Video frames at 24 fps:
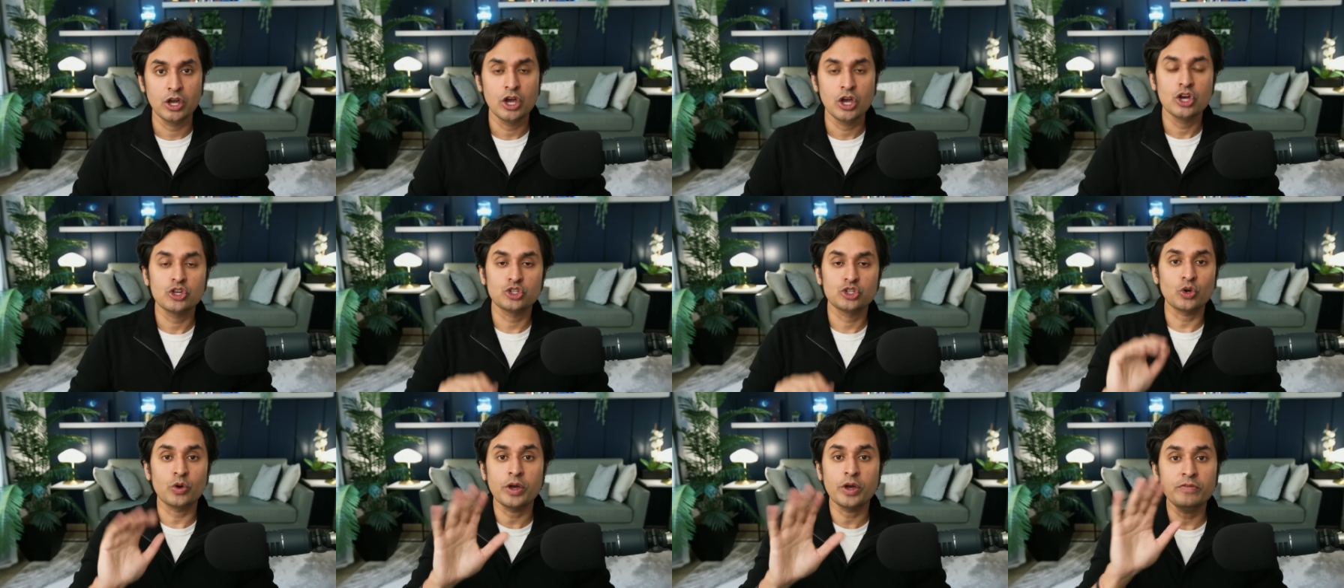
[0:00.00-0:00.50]

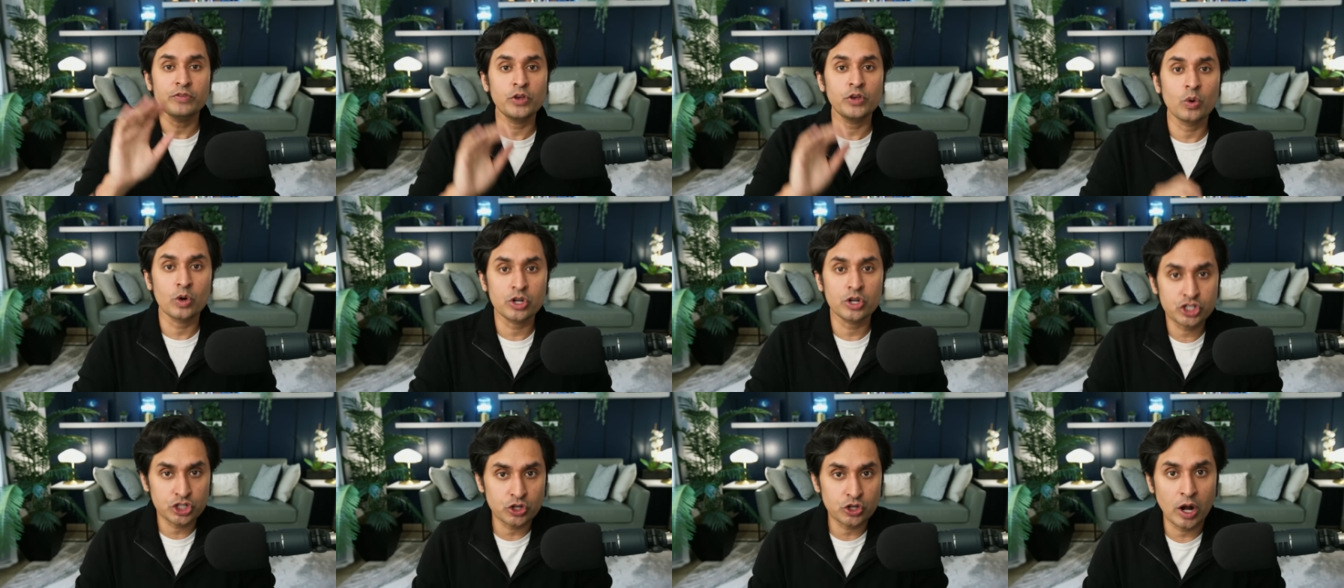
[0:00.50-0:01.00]
So if you are
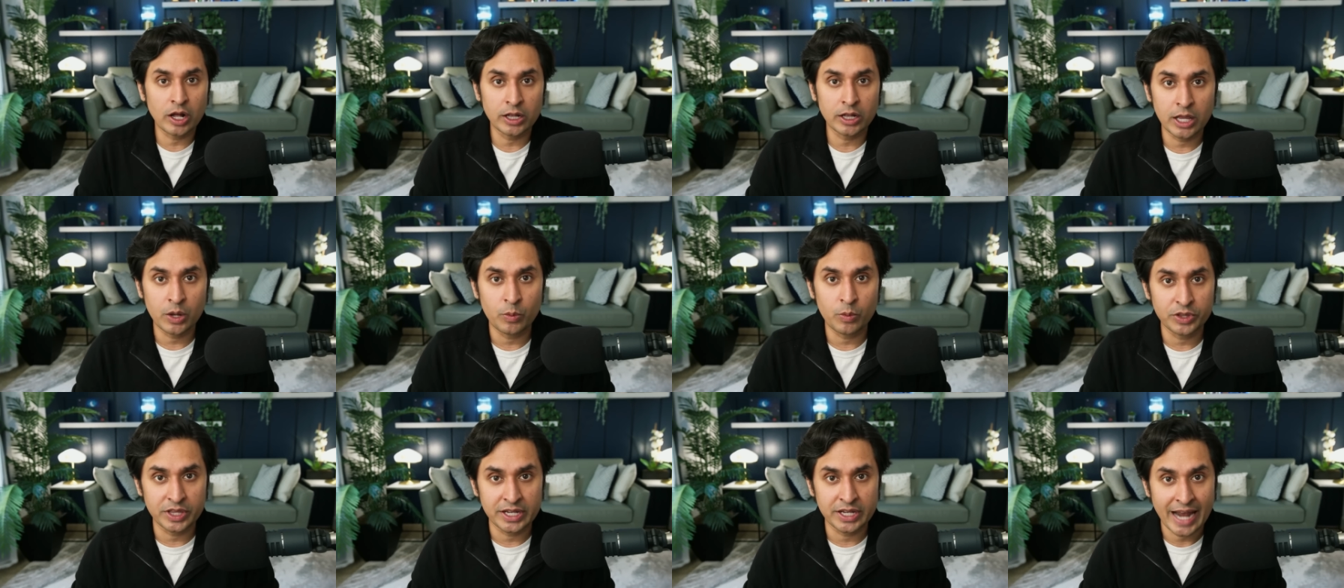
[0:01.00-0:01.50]
struggling
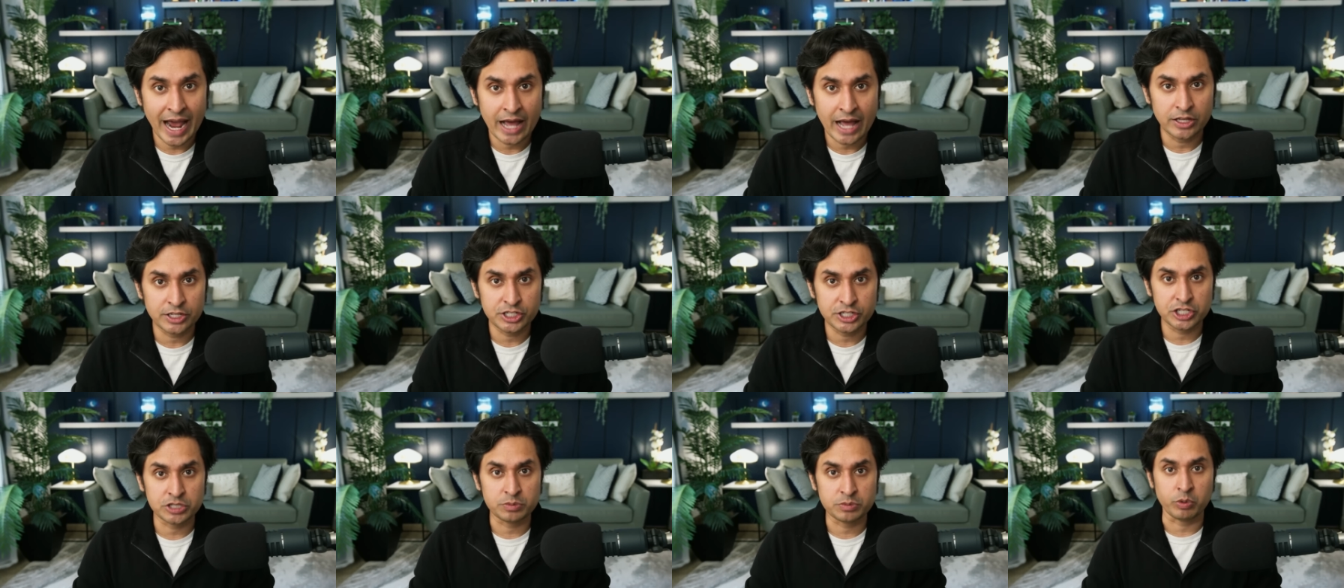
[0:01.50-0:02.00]
with
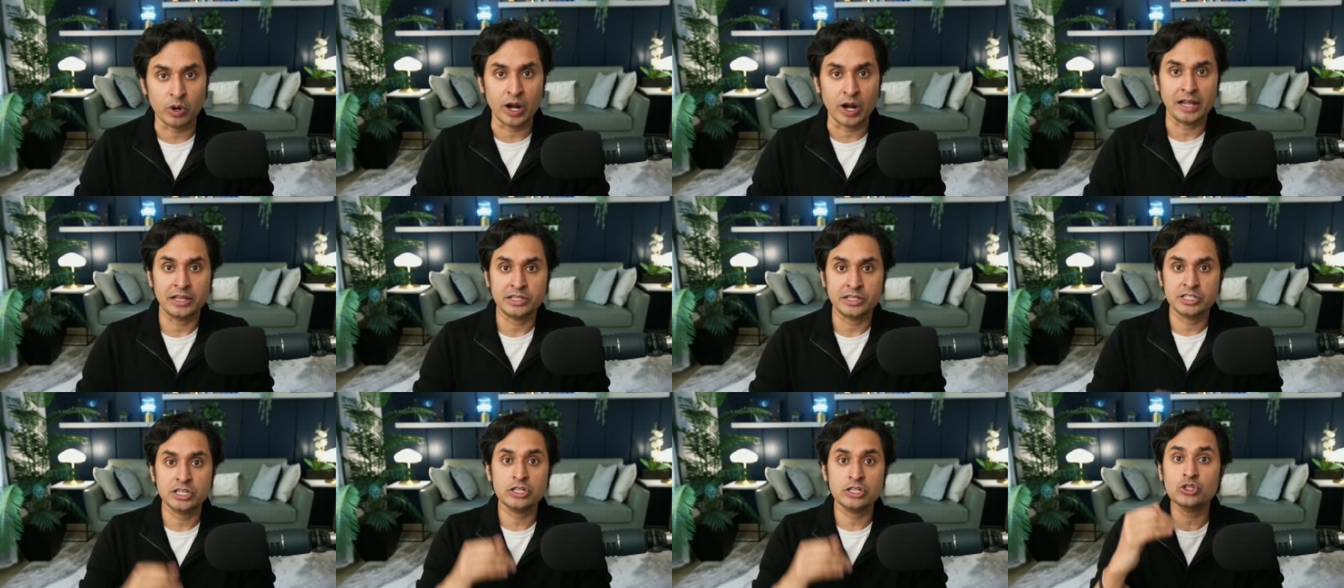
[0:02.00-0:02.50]
analysis
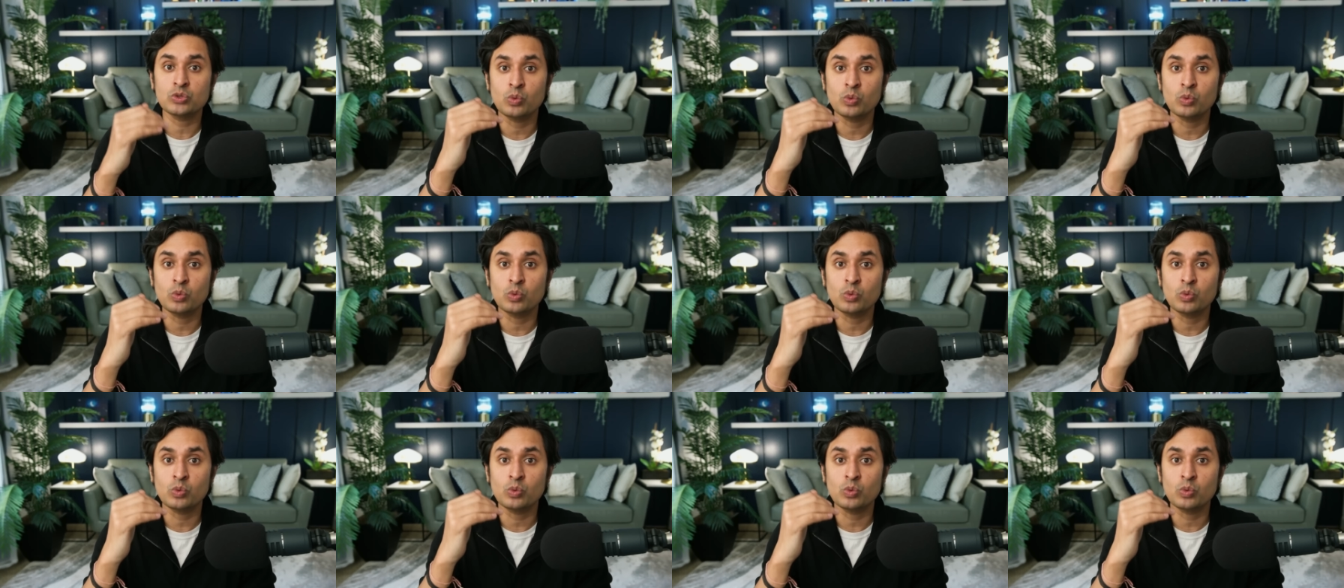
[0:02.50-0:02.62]
paralysis,